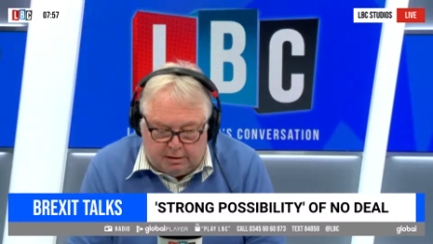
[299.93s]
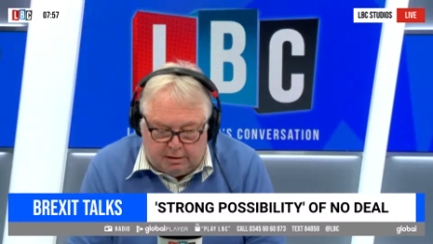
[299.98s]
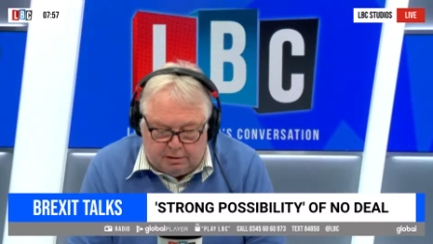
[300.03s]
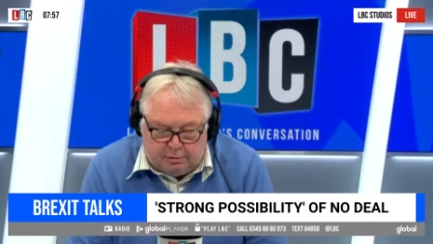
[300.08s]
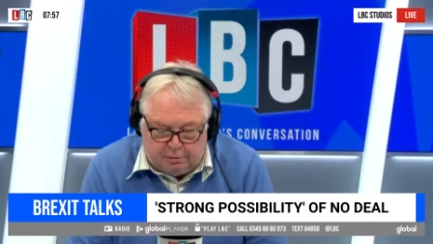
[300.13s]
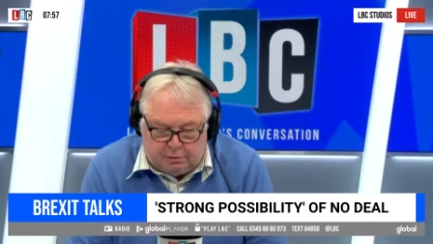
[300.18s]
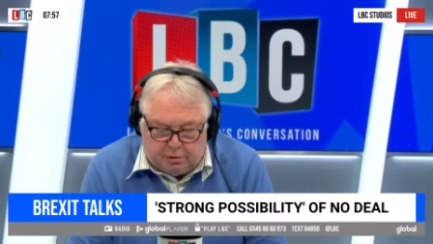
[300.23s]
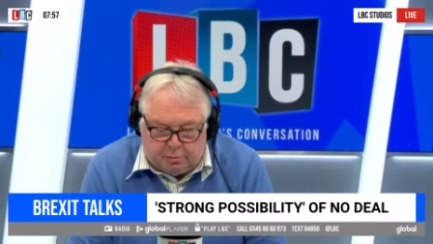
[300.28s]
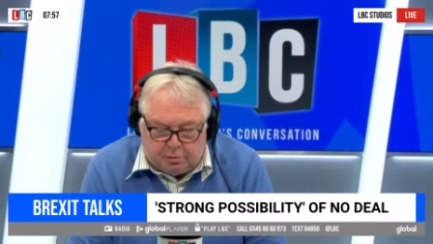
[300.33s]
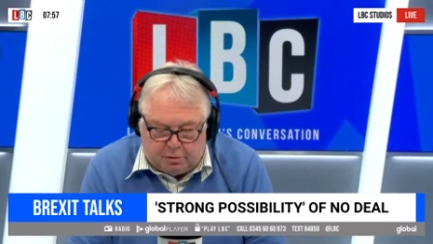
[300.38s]
and the
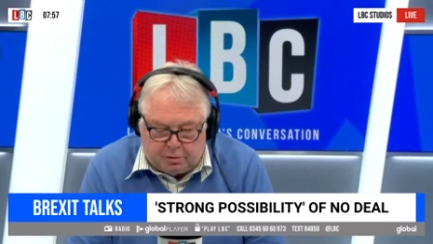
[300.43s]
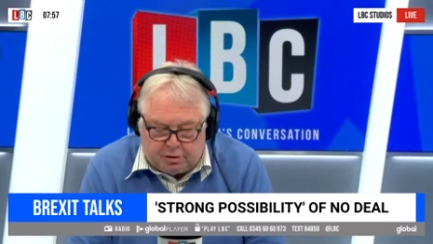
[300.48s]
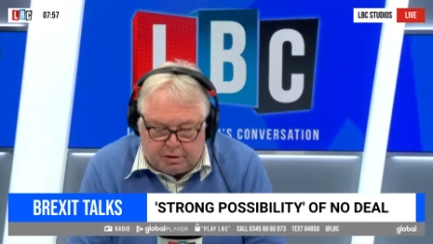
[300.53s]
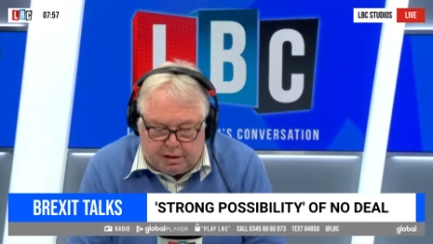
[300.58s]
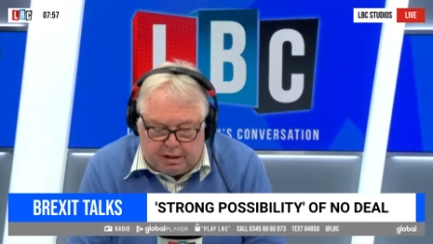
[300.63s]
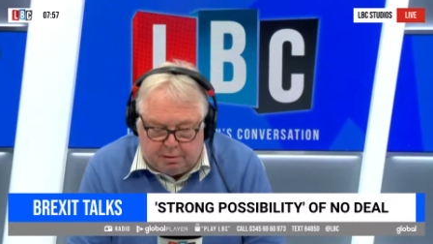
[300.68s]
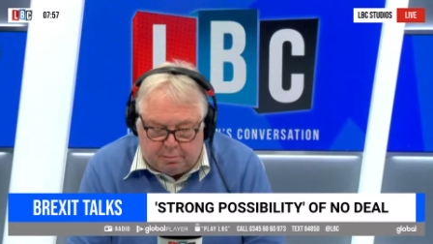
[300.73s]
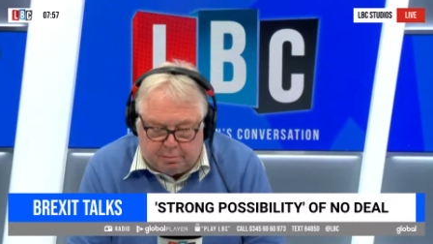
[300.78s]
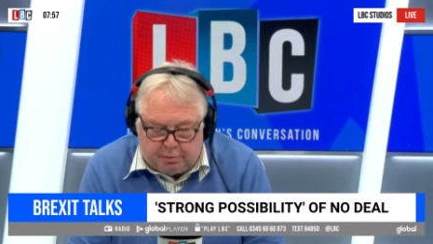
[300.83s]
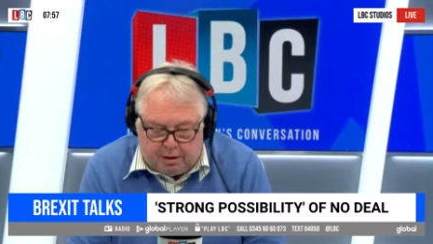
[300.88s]
former
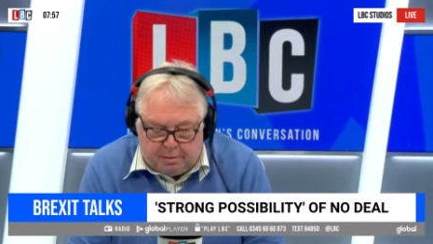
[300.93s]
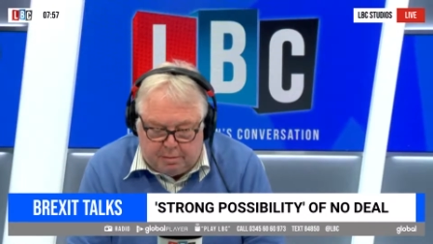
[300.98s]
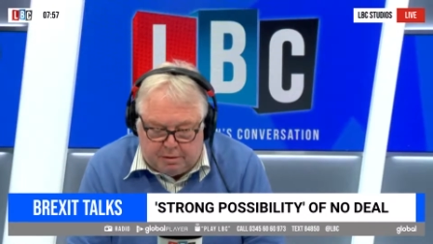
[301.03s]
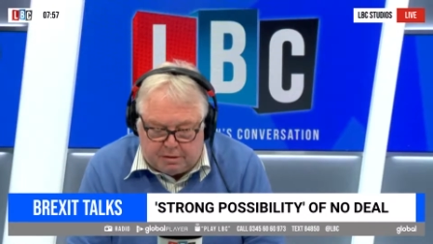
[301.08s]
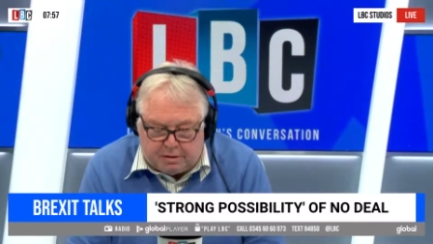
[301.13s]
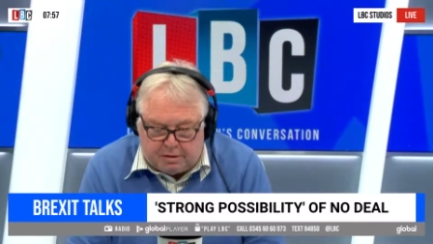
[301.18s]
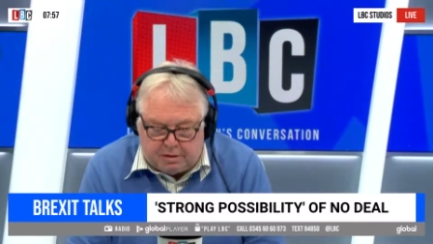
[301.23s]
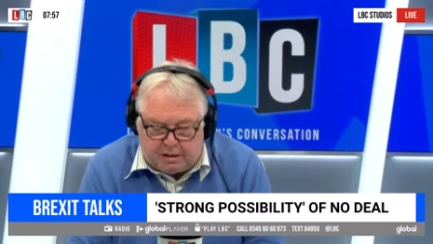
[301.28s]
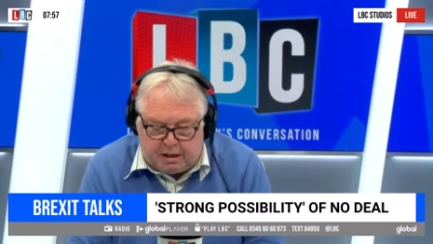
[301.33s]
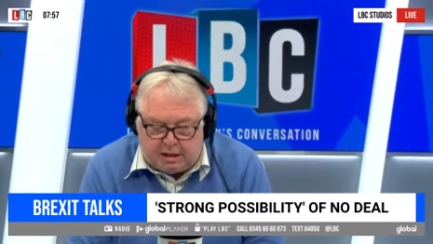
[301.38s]
Australian Prime
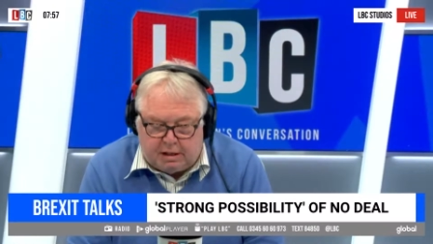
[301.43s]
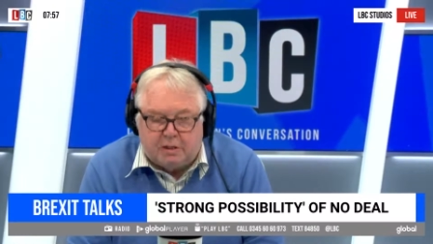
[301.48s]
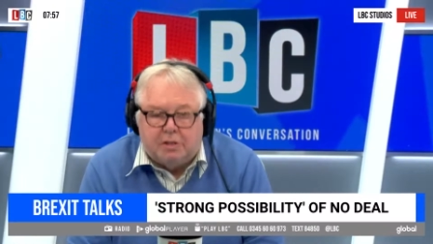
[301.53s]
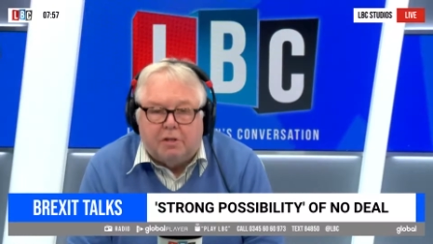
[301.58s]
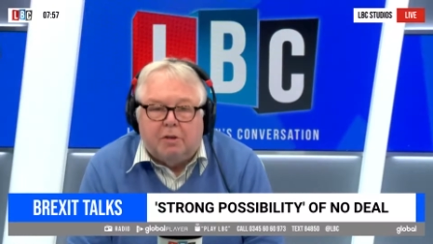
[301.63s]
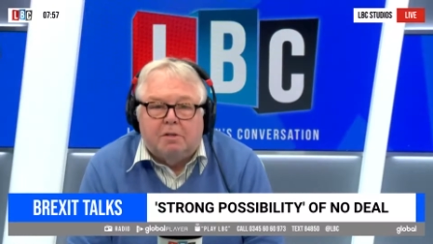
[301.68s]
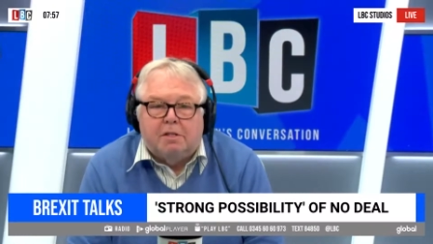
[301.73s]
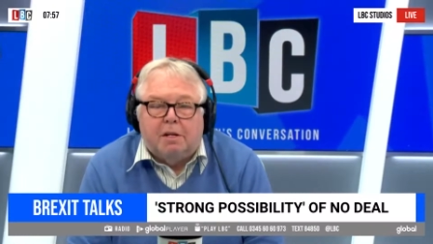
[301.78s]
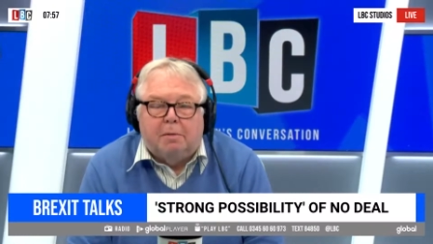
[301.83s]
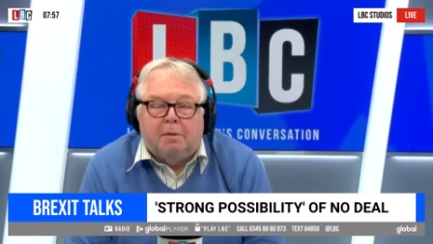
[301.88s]
Minister saying it's
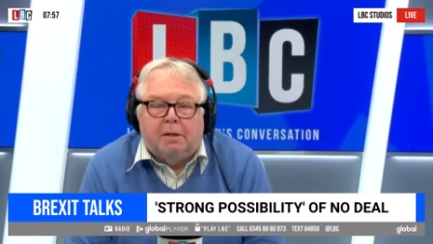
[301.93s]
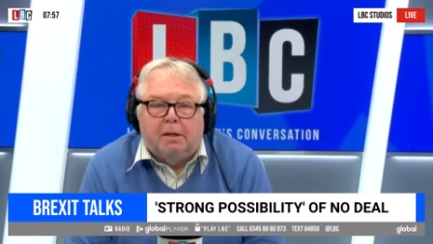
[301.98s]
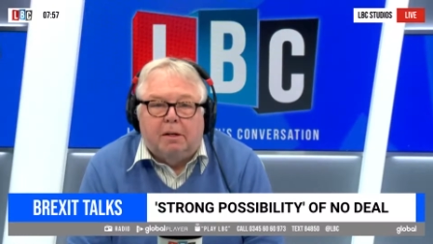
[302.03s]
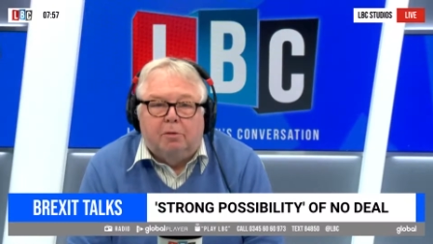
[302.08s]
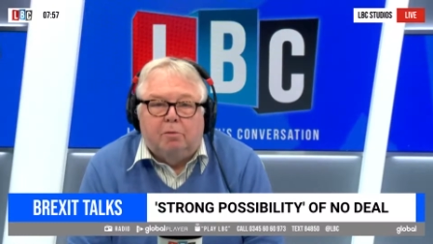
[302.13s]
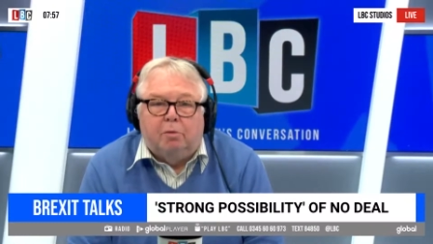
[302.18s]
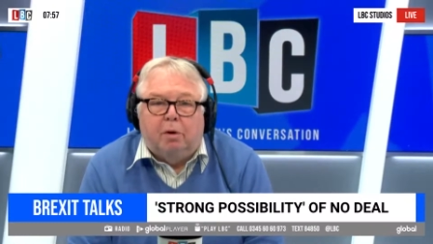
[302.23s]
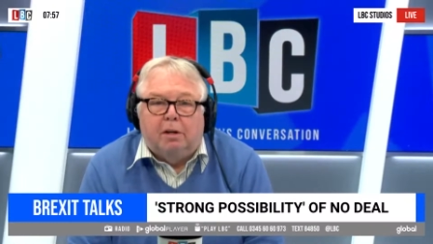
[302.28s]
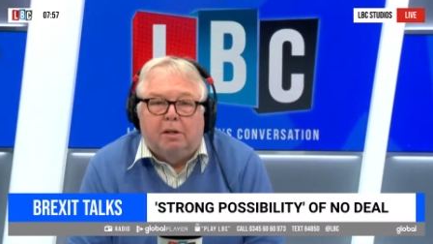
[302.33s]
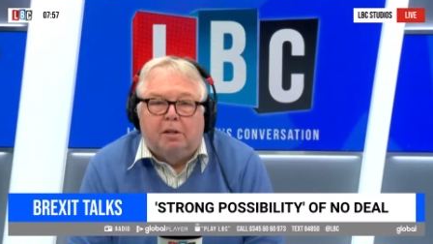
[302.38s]
not something
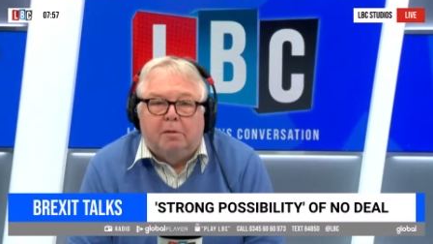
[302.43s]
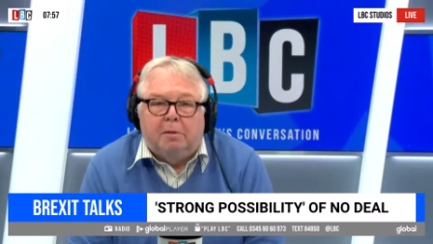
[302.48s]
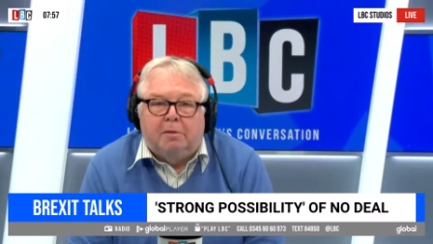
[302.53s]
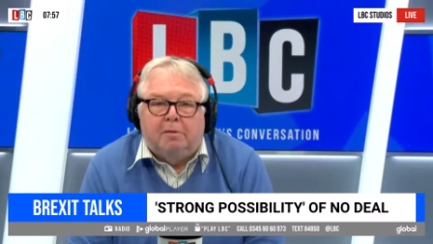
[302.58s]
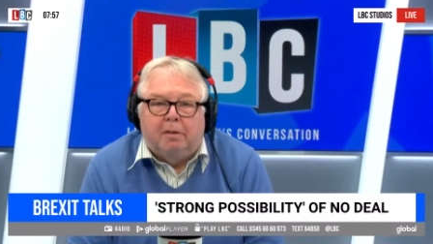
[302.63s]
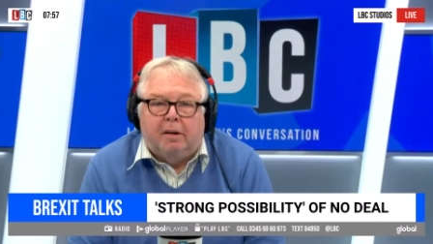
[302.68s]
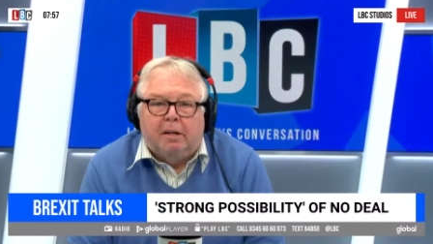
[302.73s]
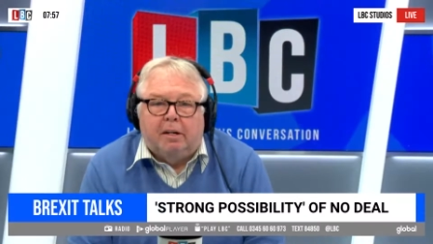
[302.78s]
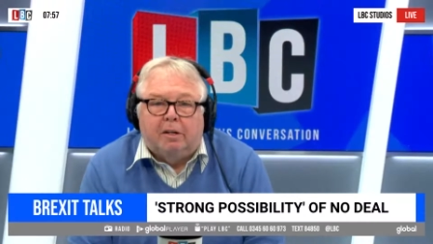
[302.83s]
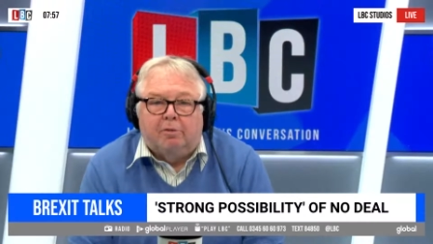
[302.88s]
you'd want, you'd be
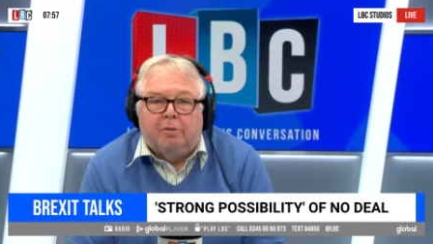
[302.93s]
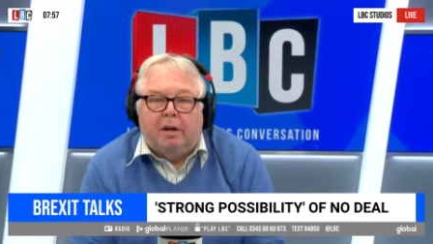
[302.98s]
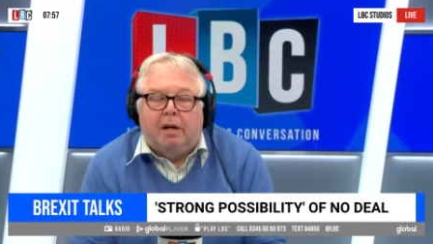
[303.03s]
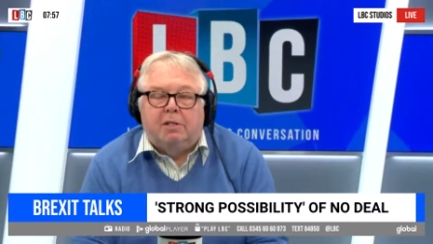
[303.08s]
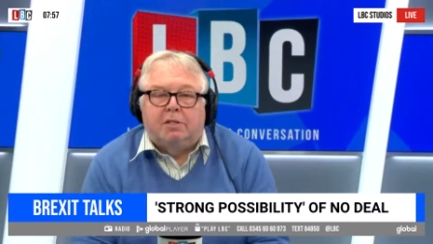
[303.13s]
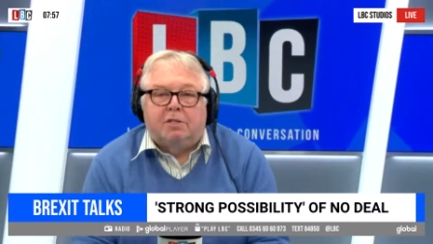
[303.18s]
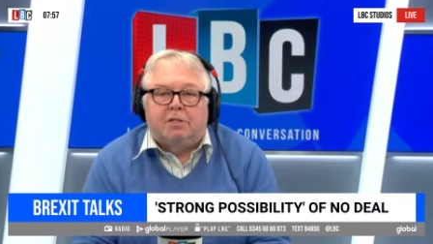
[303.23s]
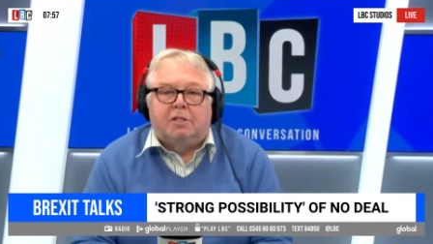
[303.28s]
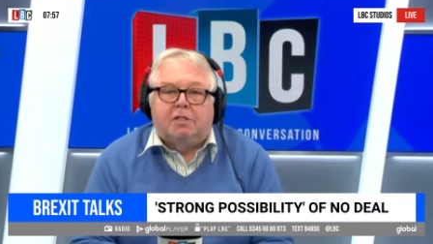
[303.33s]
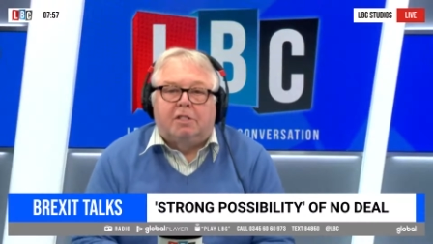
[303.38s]
very
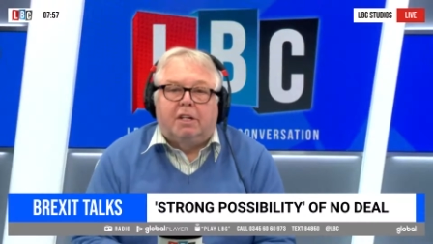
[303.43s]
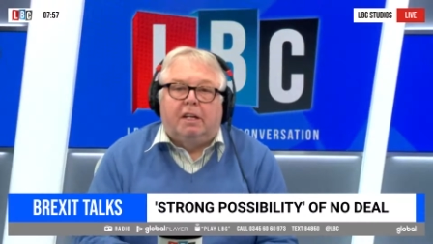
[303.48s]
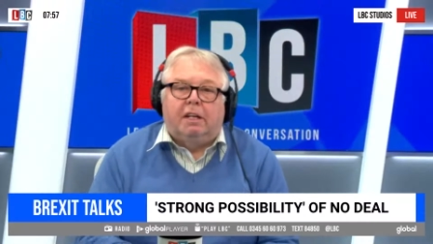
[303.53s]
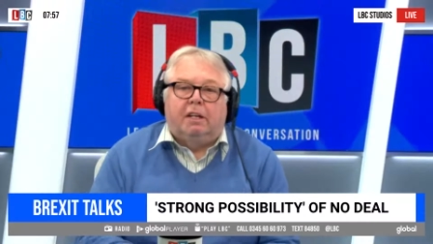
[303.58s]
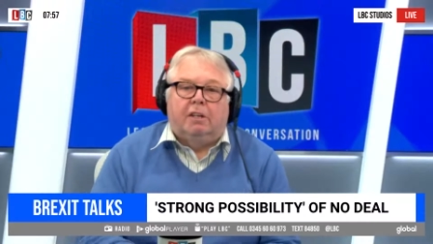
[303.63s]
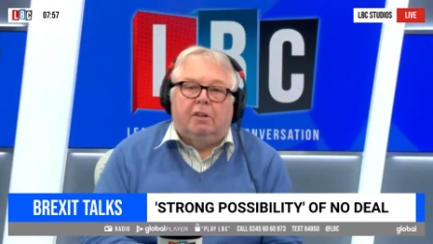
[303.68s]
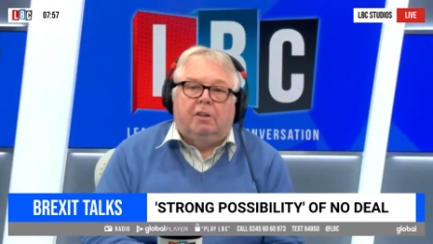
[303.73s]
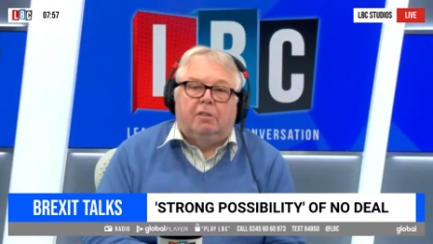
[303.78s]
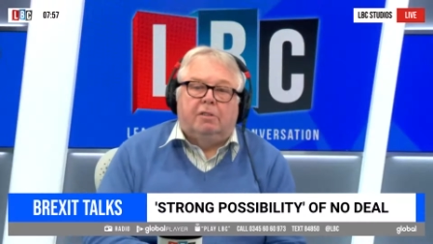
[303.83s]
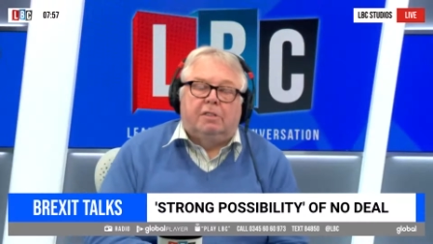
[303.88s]
courageous to take
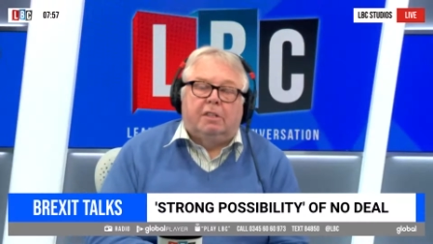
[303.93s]
it on,